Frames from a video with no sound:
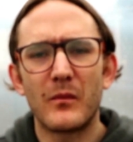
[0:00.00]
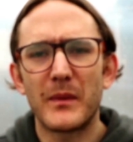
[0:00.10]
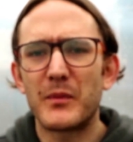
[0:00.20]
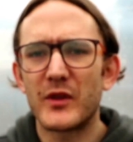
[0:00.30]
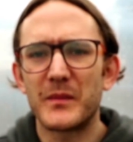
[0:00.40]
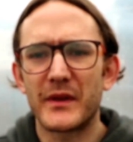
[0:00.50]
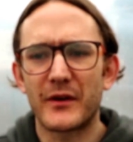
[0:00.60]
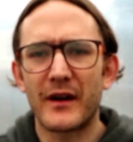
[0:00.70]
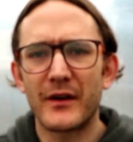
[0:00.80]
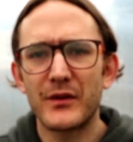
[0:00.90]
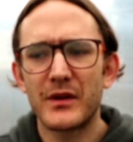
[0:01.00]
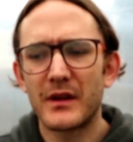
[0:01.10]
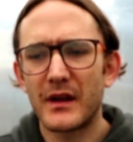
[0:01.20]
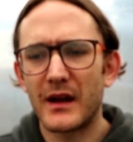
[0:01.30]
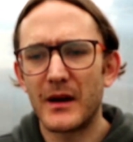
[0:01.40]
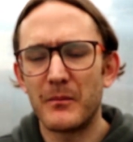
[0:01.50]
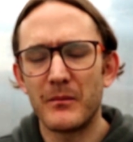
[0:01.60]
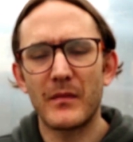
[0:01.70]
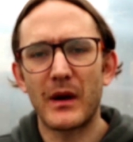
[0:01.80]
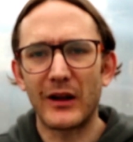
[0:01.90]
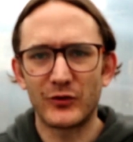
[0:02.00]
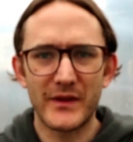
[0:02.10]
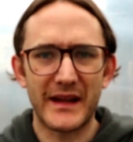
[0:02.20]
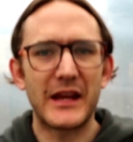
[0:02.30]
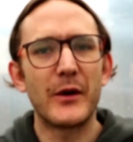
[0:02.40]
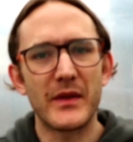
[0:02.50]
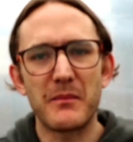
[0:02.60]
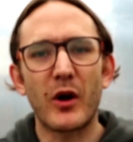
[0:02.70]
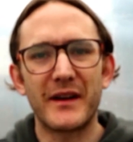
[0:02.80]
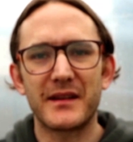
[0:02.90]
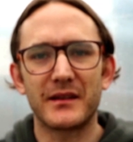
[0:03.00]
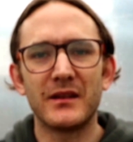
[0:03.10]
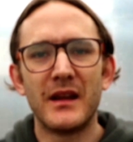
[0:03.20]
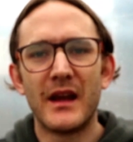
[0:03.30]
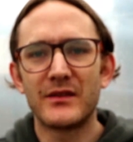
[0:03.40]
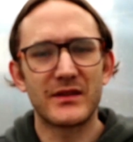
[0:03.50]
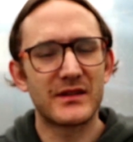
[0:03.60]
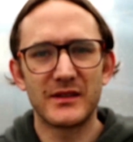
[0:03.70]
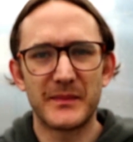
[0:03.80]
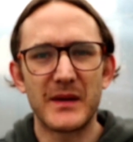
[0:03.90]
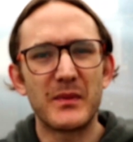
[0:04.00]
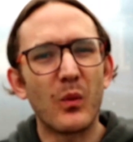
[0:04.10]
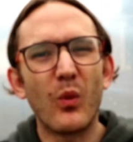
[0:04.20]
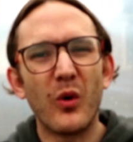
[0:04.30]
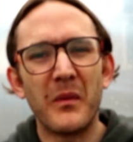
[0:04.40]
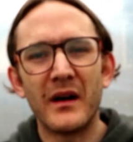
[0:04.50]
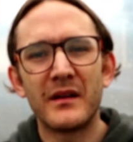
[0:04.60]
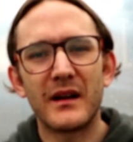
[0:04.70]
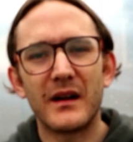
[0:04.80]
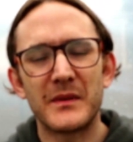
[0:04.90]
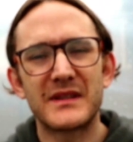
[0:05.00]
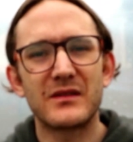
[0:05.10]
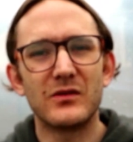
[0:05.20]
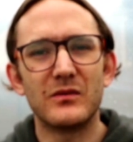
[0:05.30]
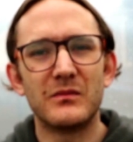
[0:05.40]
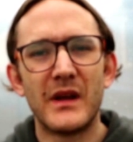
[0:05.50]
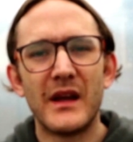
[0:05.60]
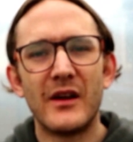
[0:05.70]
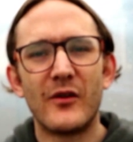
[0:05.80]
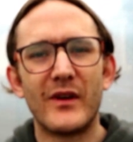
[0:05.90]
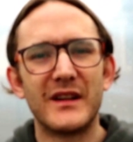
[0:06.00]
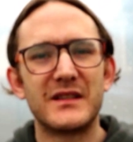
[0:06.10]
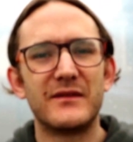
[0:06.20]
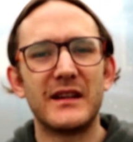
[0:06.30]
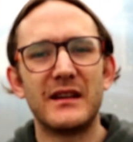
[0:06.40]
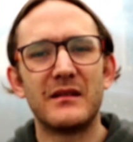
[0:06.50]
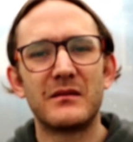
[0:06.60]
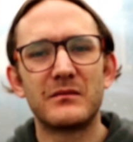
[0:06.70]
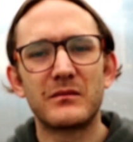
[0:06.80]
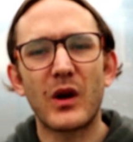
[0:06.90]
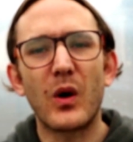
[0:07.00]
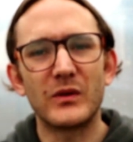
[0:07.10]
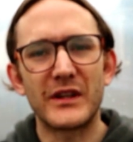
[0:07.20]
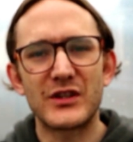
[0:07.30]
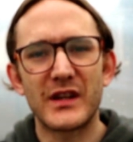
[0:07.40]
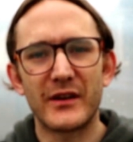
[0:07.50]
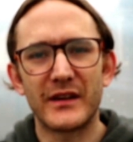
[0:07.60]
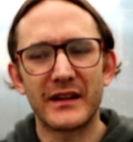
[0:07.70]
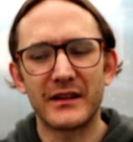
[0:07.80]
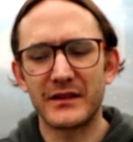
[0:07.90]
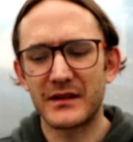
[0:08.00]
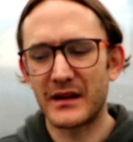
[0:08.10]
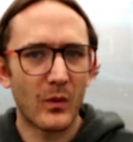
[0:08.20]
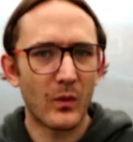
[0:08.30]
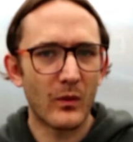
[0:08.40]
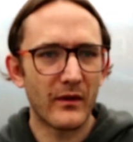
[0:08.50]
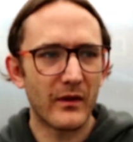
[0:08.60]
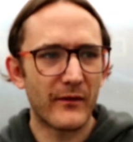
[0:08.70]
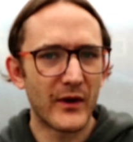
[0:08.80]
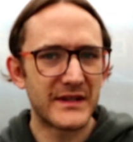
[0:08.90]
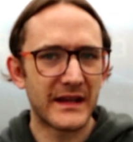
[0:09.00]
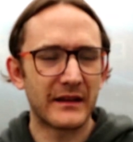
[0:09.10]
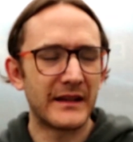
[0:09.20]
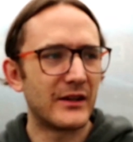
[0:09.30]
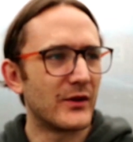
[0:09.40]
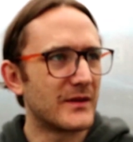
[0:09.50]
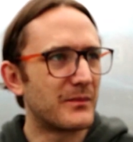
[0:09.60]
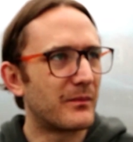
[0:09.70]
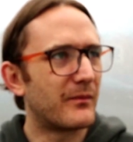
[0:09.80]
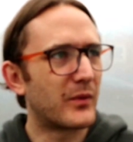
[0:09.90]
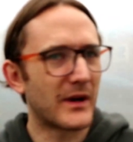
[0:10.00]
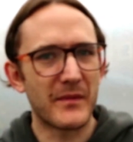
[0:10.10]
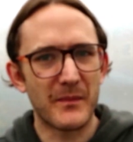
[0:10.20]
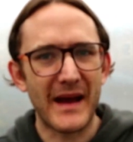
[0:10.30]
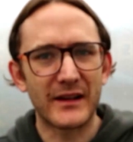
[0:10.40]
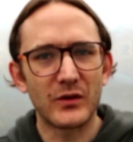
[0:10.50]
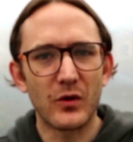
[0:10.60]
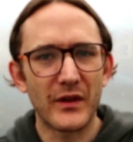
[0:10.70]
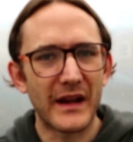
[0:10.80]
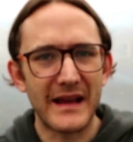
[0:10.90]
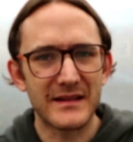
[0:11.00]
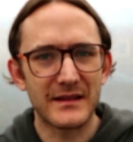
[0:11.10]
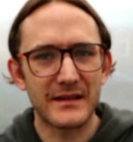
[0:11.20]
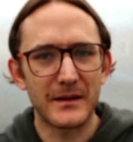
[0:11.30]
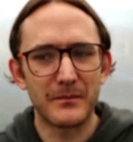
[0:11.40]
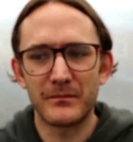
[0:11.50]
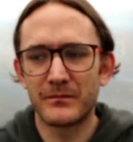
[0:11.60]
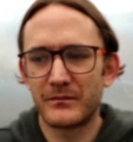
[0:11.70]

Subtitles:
we put them in the ground. I'll do that here in the polytunnel just because it'll be a bit warmer. It's still relatively coldish here in England. First thing I'll need to do is put up the back door that hasn't, so